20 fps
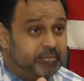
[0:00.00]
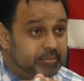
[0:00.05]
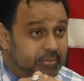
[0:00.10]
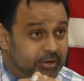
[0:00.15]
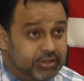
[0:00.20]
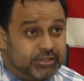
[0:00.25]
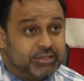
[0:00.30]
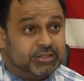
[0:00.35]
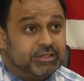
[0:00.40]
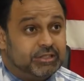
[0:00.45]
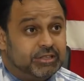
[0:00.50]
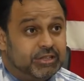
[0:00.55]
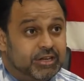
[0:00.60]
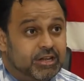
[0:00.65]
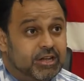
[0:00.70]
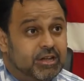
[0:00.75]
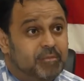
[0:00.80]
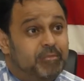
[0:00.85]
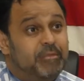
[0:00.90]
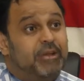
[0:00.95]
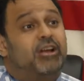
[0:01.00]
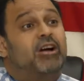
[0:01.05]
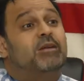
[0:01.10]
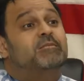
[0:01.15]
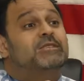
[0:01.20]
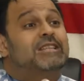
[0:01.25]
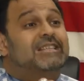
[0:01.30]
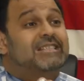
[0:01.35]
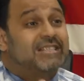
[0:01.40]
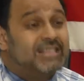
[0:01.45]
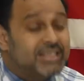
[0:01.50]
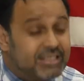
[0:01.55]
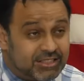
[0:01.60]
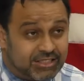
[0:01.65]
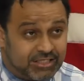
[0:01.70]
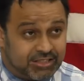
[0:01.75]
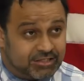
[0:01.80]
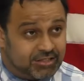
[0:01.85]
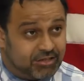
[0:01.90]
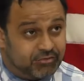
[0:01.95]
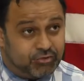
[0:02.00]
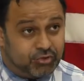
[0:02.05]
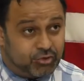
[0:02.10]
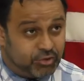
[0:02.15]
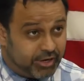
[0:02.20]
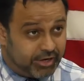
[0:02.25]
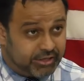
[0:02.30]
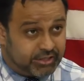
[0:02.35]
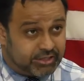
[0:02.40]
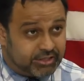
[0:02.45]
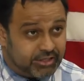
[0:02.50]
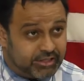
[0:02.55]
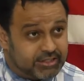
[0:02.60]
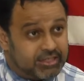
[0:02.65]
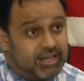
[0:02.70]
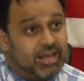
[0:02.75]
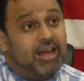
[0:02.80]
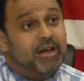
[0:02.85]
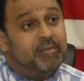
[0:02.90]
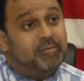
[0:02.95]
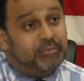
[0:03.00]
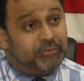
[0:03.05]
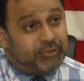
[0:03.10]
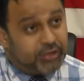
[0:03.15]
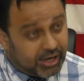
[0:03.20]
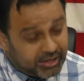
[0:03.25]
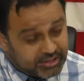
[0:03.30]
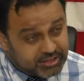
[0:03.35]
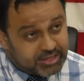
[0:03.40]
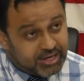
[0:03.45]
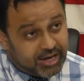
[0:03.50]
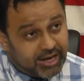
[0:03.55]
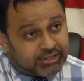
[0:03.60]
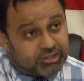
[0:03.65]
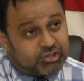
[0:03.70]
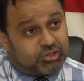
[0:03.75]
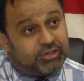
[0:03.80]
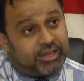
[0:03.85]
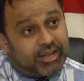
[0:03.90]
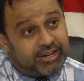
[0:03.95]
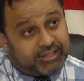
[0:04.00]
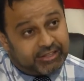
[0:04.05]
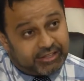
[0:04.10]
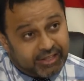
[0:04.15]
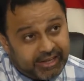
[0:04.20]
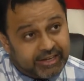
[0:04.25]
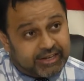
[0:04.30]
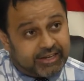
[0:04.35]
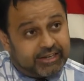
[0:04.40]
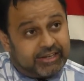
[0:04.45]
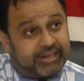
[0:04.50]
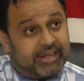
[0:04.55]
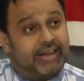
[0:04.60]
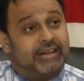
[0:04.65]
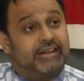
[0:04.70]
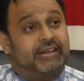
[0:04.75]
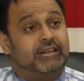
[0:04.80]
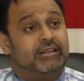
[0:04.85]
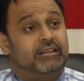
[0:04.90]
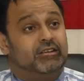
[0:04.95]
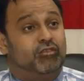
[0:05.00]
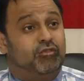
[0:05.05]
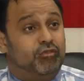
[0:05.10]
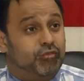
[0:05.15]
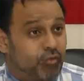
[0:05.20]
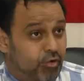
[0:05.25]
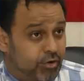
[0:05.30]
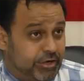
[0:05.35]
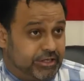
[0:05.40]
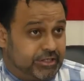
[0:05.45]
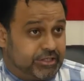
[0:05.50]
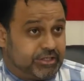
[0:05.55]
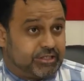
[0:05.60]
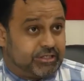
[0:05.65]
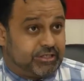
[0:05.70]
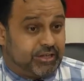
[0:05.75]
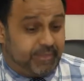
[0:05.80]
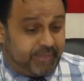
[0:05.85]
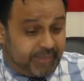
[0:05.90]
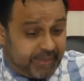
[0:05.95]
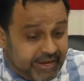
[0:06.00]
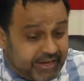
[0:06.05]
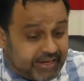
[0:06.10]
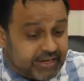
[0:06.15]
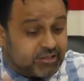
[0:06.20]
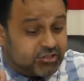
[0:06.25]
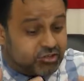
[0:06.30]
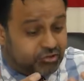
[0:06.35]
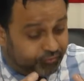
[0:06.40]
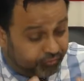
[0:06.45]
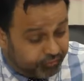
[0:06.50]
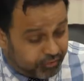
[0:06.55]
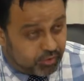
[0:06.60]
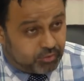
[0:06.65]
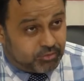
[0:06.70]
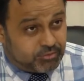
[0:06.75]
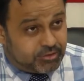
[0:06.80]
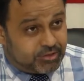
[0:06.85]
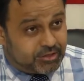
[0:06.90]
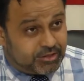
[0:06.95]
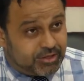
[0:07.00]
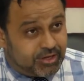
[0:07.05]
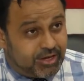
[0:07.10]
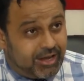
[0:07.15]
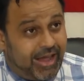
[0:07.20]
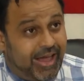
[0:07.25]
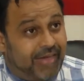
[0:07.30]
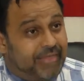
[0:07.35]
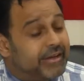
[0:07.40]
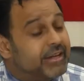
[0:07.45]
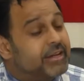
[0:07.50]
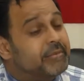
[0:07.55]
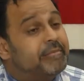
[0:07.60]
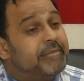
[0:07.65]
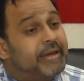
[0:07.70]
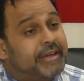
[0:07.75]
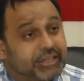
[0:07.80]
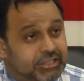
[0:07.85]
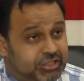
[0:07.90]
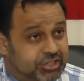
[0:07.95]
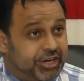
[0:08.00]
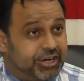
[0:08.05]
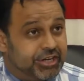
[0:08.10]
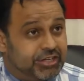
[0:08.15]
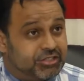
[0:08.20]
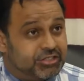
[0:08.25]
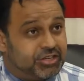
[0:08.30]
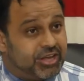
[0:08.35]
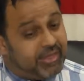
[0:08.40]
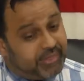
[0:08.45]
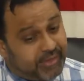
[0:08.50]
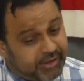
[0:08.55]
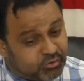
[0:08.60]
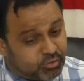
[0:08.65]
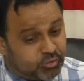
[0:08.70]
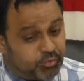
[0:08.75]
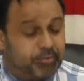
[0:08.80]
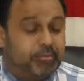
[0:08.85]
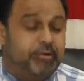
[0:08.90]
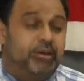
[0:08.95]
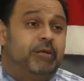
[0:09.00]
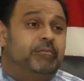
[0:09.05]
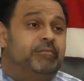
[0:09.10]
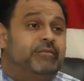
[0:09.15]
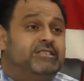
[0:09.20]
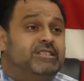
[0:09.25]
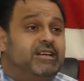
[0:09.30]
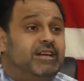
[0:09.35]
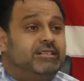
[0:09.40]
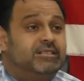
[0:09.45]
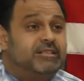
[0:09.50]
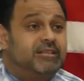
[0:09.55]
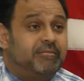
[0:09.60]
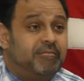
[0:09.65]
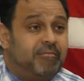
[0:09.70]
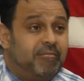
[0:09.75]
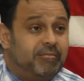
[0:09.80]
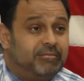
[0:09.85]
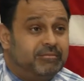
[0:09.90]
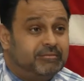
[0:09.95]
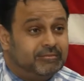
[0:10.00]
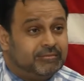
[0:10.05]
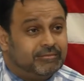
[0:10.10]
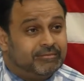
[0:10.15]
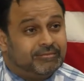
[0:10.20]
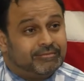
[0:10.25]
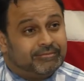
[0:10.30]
person, becomes a citizen of the United States, does that so that they can get voice, they can vote, and they can make a change. And that's what we've been emphasizing. Okay.